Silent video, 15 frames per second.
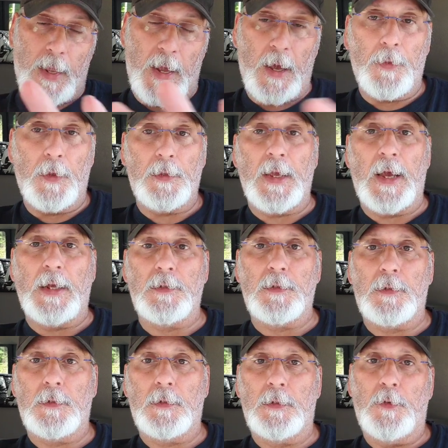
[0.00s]
now that
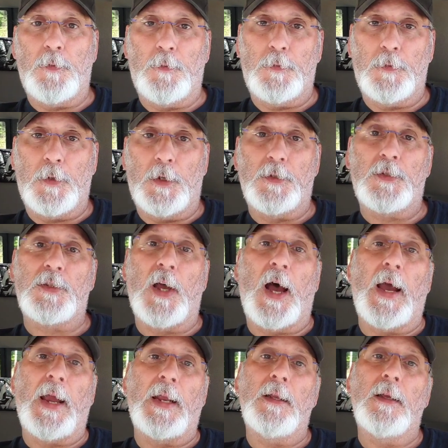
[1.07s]
that's
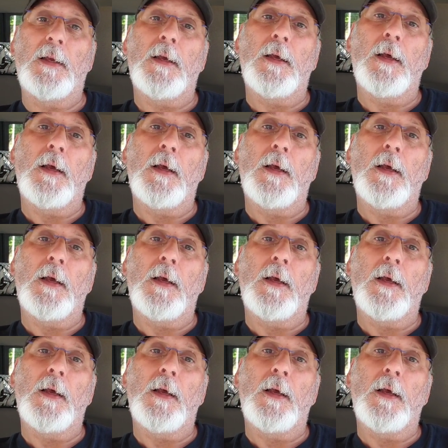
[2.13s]
aside,